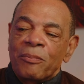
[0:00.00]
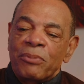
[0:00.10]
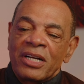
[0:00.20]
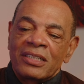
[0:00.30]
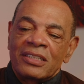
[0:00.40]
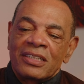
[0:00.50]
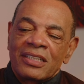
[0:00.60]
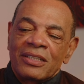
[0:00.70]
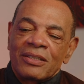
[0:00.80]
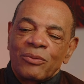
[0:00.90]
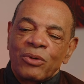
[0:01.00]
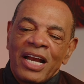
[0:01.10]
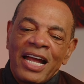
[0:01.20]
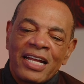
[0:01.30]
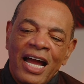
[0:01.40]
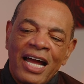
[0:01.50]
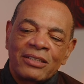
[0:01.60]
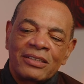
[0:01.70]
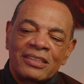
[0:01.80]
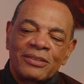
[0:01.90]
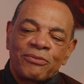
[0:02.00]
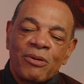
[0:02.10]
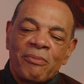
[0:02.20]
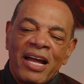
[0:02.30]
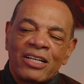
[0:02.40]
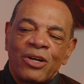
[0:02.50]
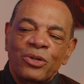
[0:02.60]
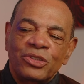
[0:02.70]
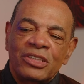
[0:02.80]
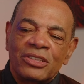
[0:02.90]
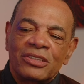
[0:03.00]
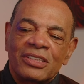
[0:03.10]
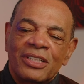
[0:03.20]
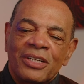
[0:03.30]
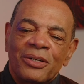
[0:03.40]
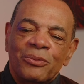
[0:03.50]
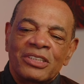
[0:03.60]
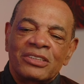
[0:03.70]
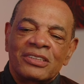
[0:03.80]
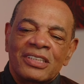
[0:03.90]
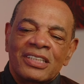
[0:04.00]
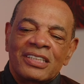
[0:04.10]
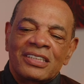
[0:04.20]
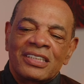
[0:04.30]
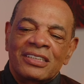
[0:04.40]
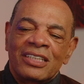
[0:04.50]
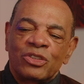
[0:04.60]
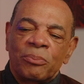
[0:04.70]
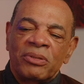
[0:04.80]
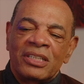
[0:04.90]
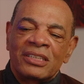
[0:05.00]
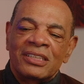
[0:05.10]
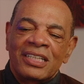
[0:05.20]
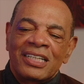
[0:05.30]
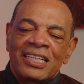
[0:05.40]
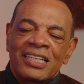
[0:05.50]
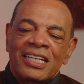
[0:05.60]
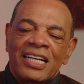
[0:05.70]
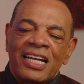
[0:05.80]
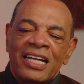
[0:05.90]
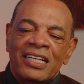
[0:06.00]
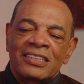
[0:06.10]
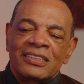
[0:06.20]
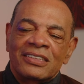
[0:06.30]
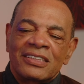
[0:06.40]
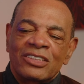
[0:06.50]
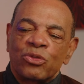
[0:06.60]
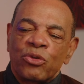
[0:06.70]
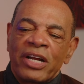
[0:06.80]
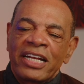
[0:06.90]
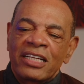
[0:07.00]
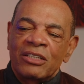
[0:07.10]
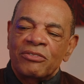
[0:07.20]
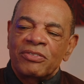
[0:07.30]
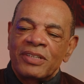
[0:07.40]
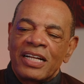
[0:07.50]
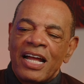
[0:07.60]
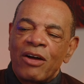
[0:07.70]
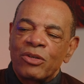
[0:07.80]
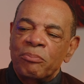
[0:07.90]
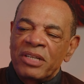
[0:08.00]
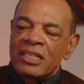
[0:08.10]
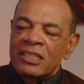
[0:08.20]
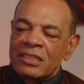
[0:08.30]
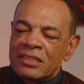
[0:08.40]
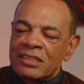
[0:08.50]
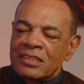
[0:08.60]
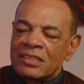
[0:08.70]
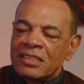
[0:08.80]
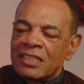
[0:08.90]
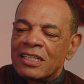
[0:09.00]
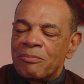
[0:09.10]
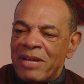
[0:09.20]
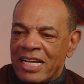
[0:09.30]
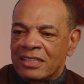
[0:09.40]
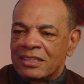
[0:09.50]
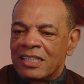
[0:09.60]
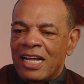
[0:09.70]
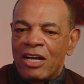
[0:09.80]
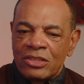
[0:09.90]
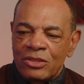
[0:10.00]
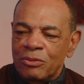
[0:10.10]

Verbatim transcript: But what I got from my coaches was the discipline and the training of how to be a man, how to do